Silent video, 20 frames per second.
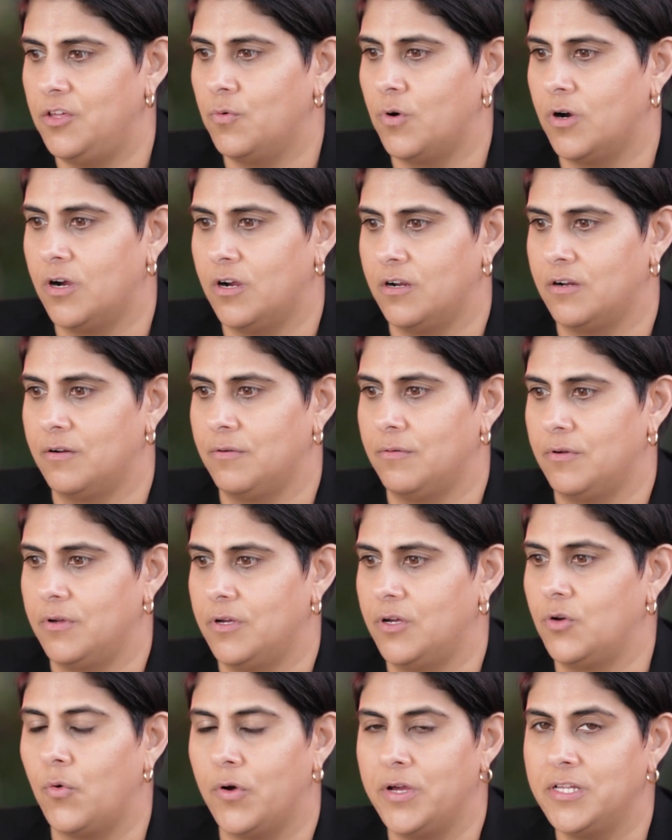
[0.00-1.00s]
You are
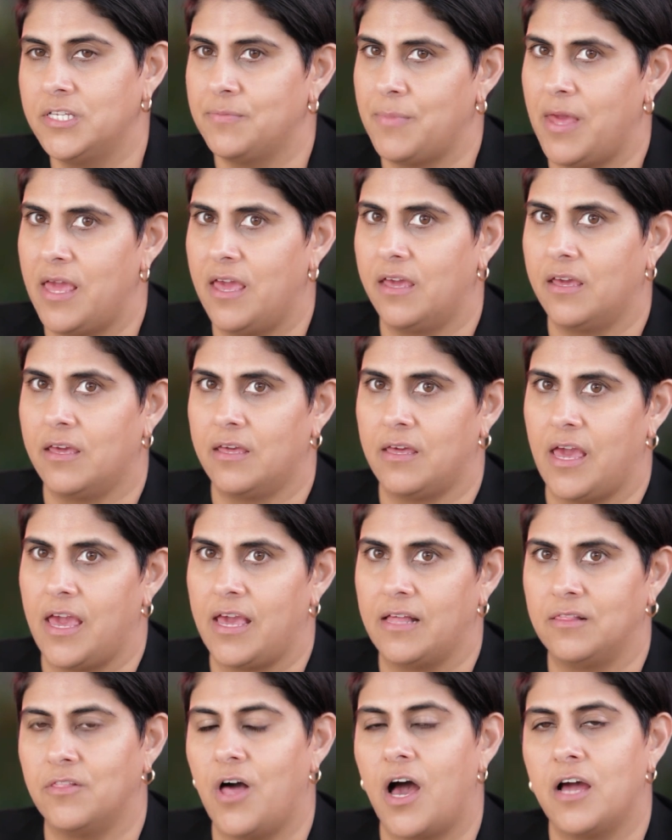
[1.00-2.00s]
going to make
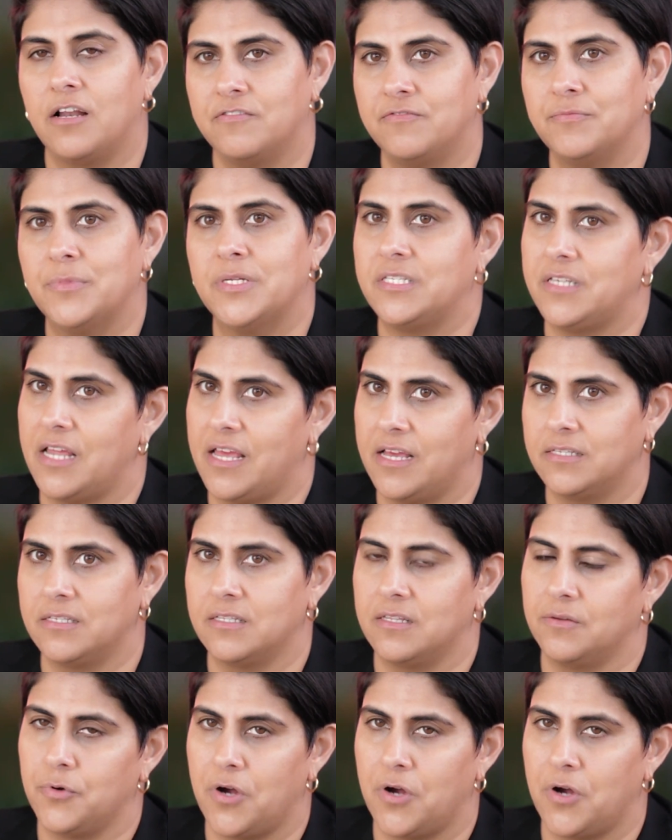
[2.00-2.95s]
a lot of mistakes in the